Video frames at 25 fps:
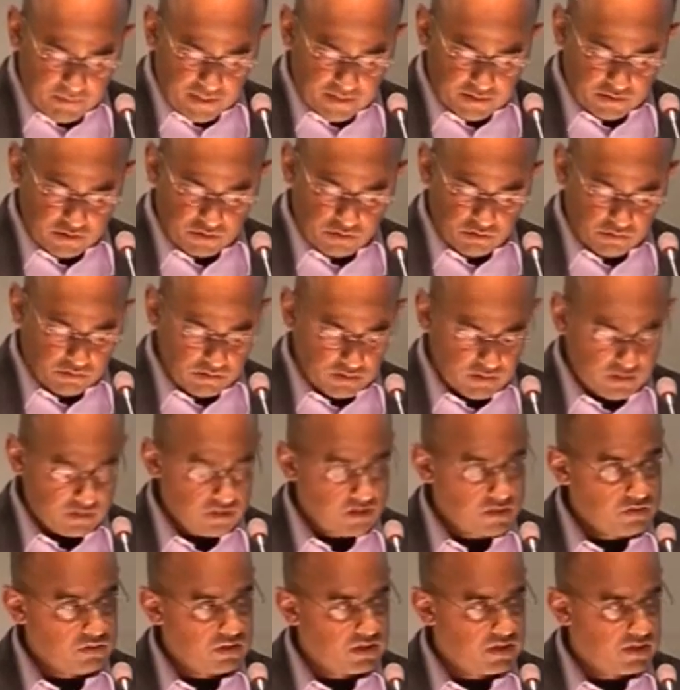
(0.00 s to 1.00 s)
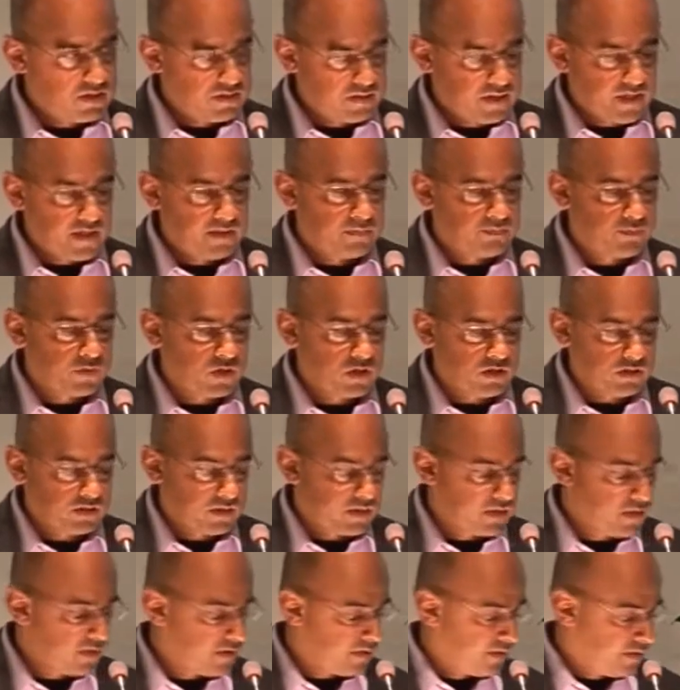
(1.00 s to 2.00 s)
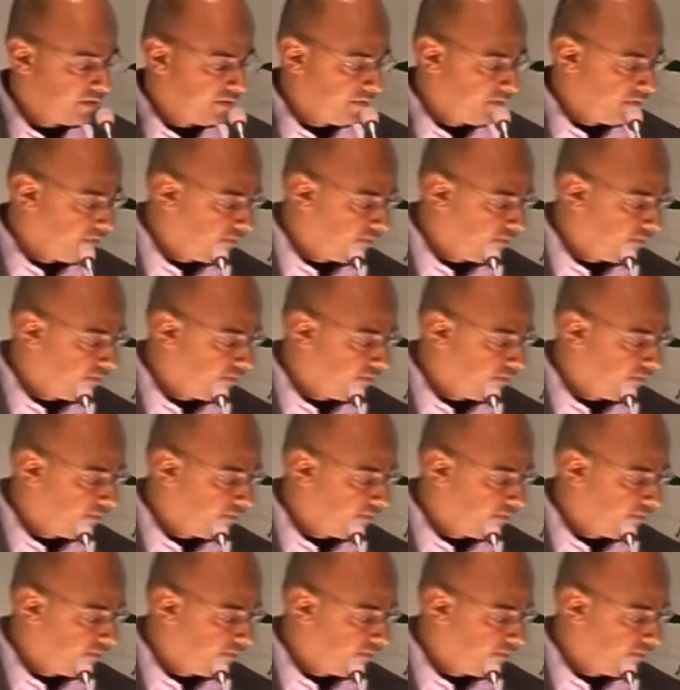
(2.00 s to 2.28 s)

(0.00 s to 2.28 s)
by students to the design process.